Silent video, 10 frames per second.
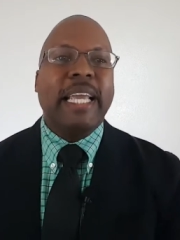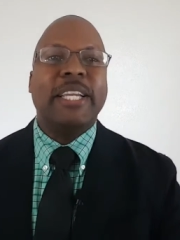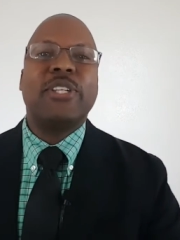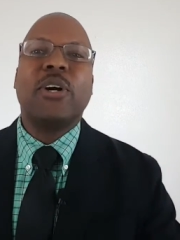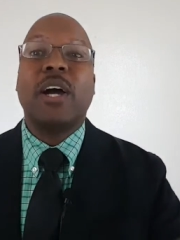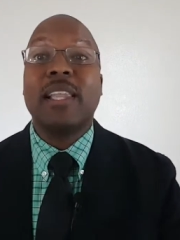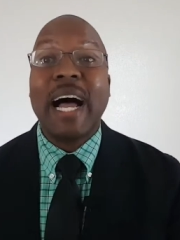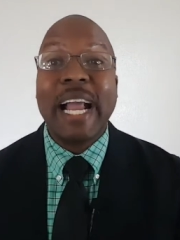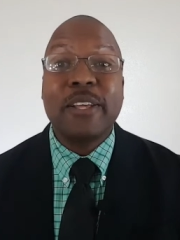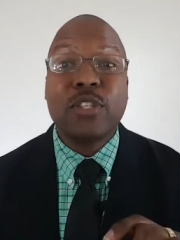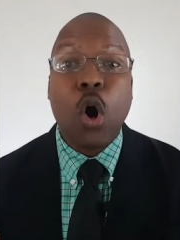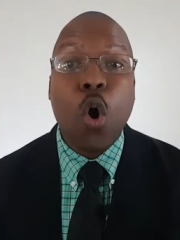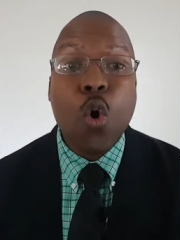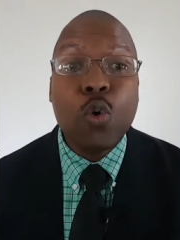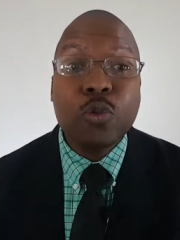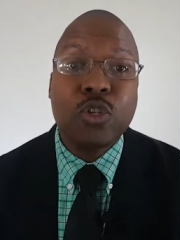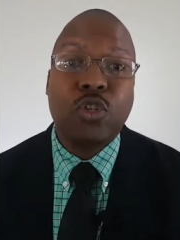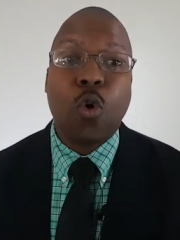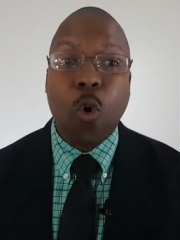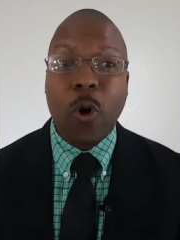He took Goliath's own
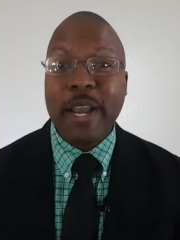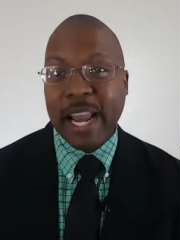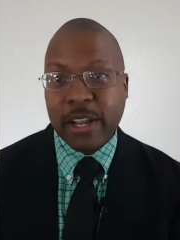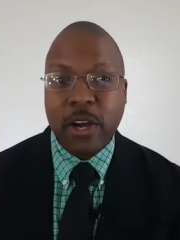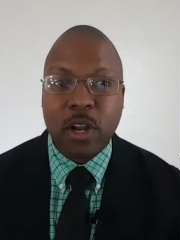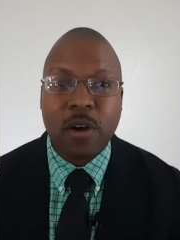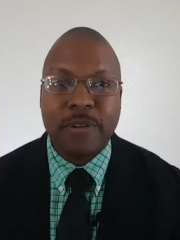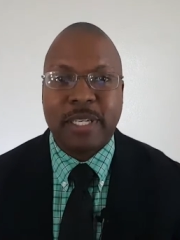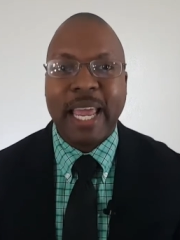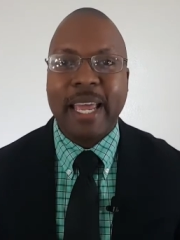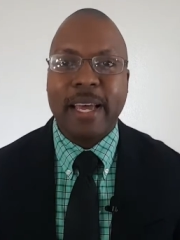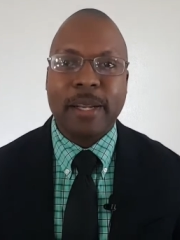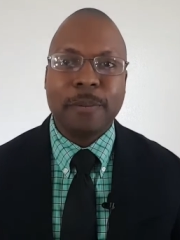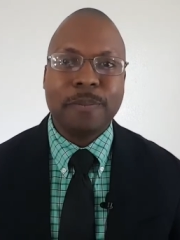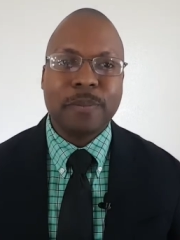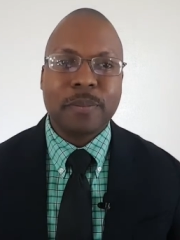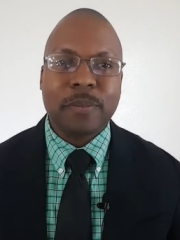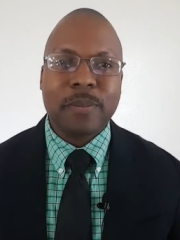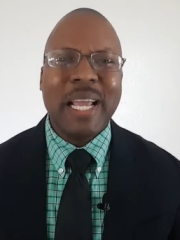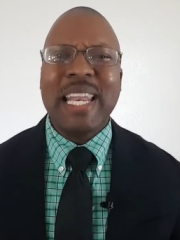sword and cut off his head.
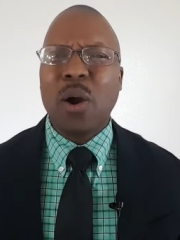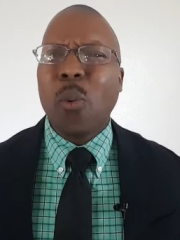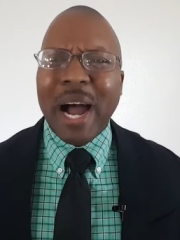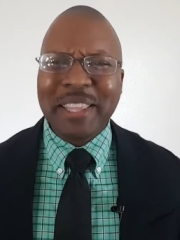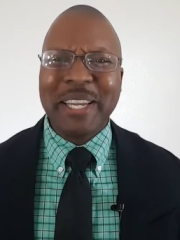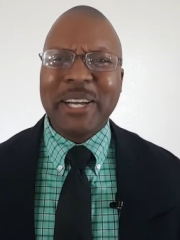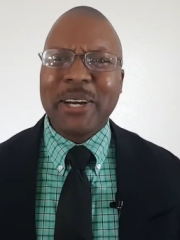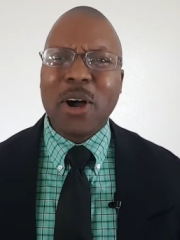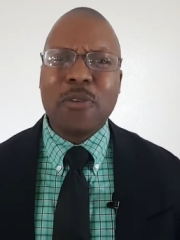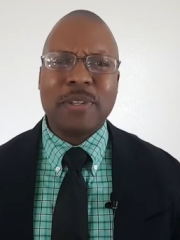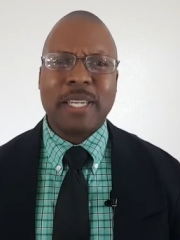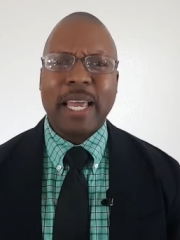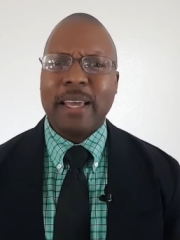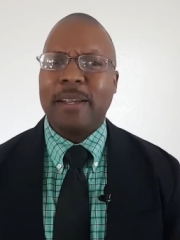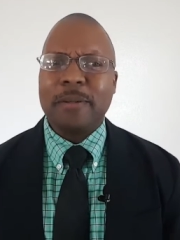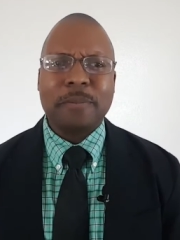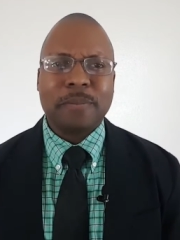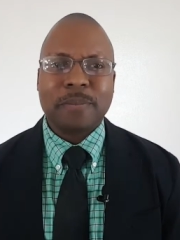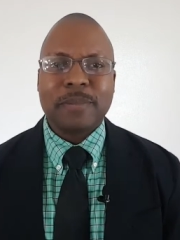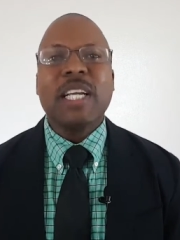Now, why did he cut off his head?
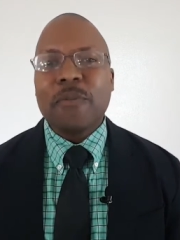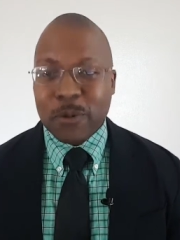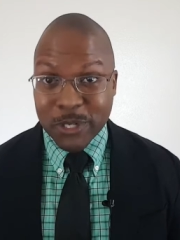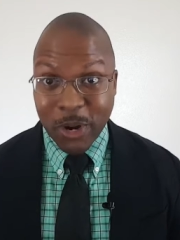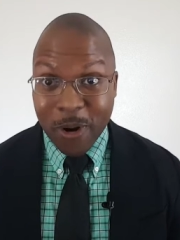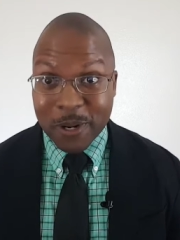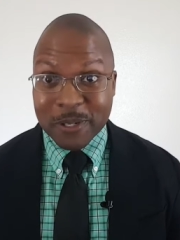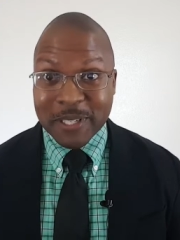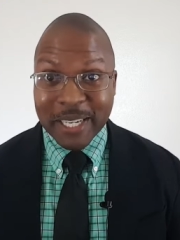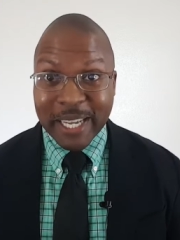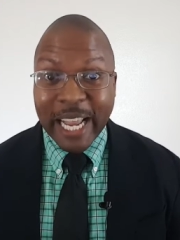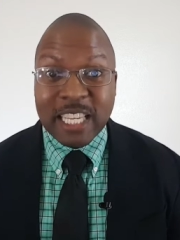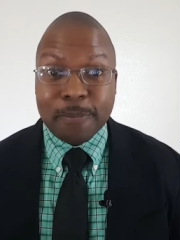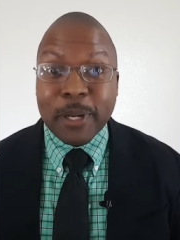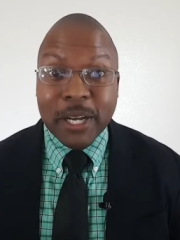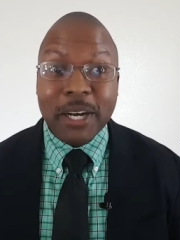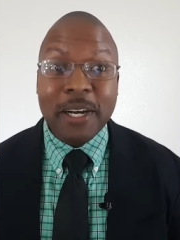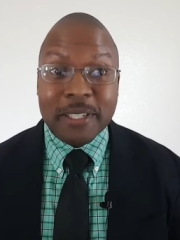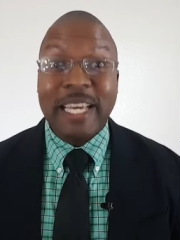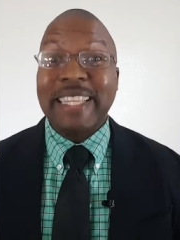For starters, it's
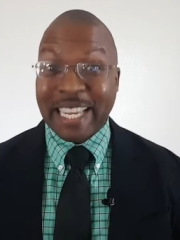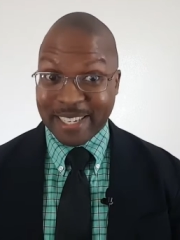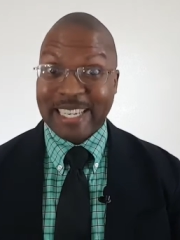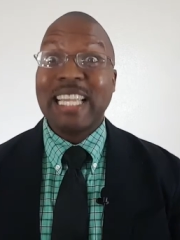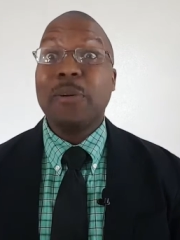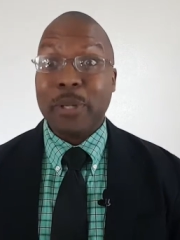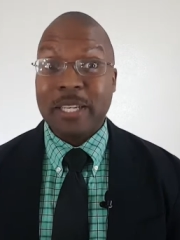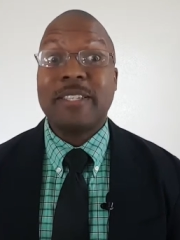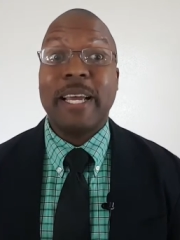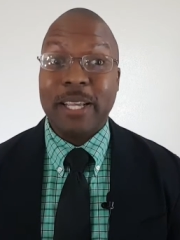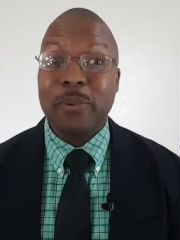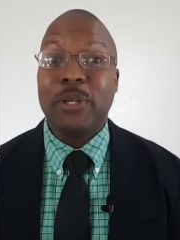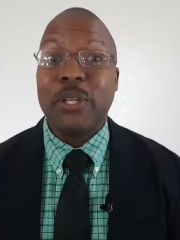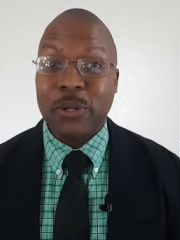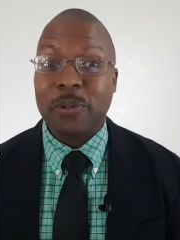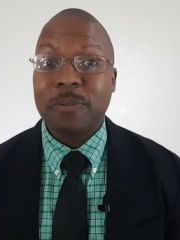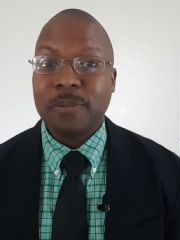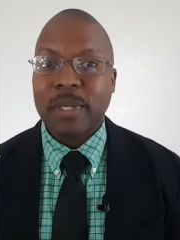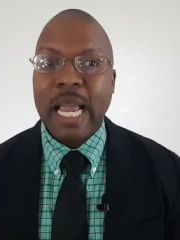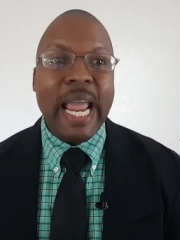because that's exactly what he said he would do.
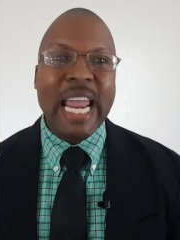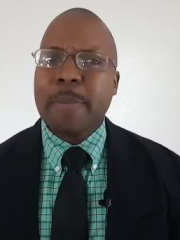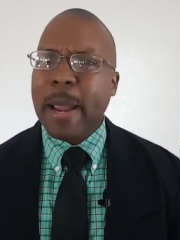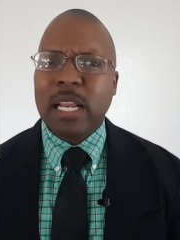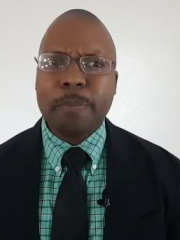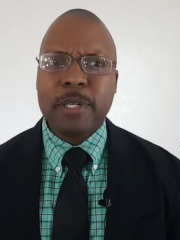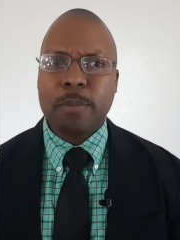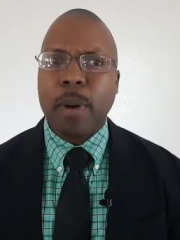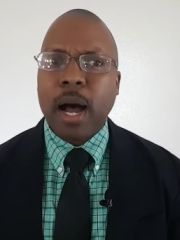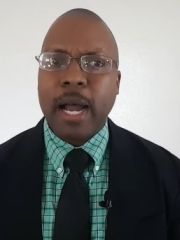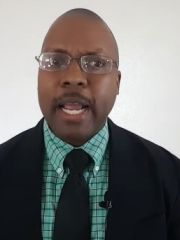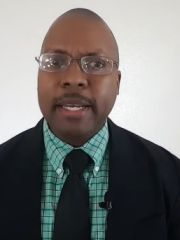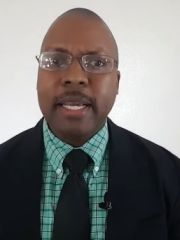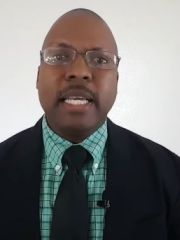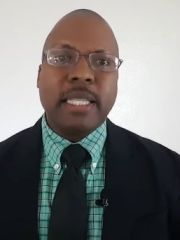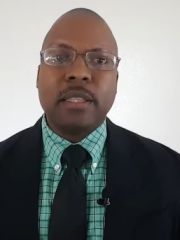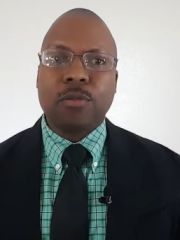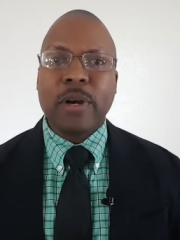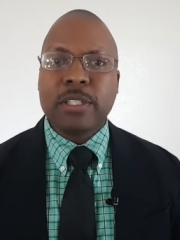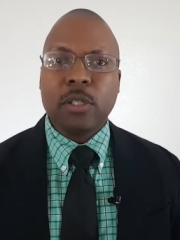He'd made up his mind that the
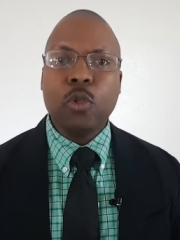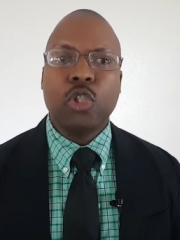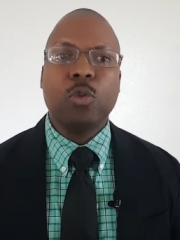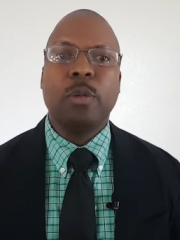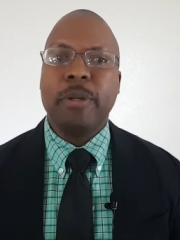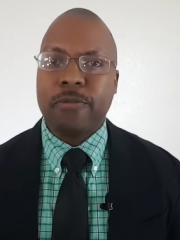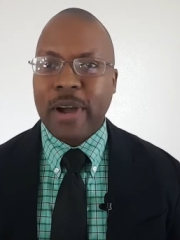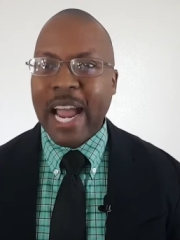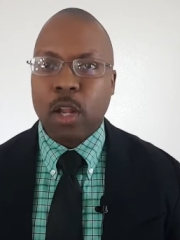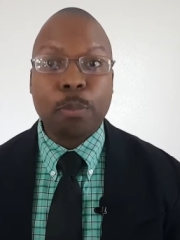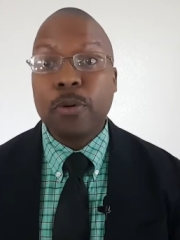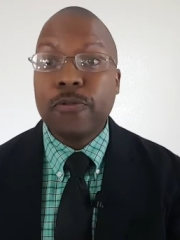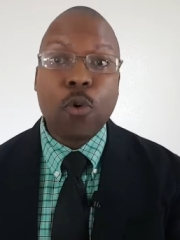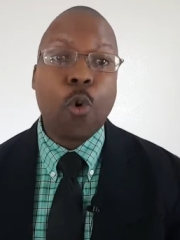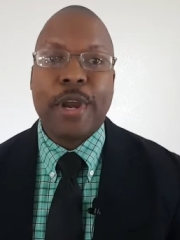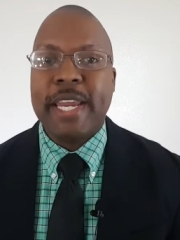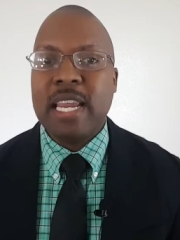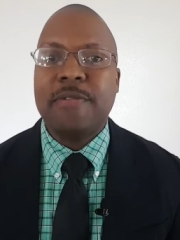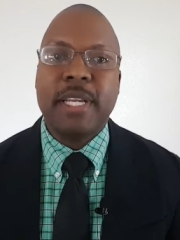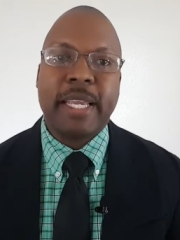resolution would be final before he
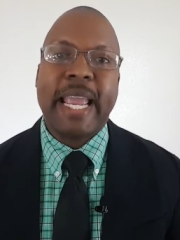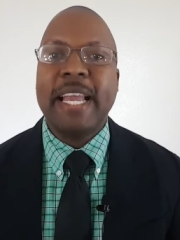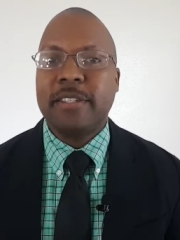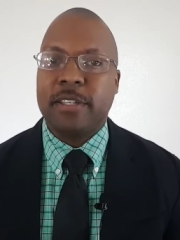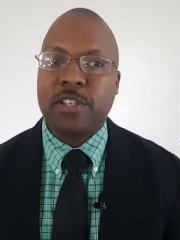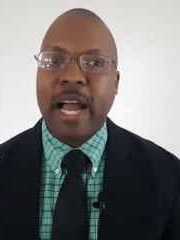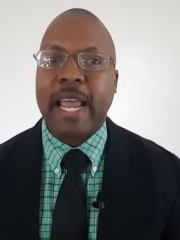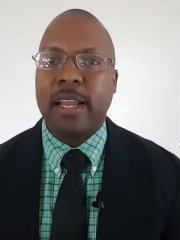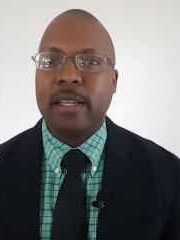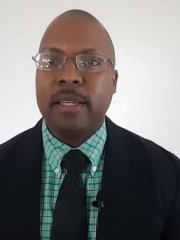even engaged the giant.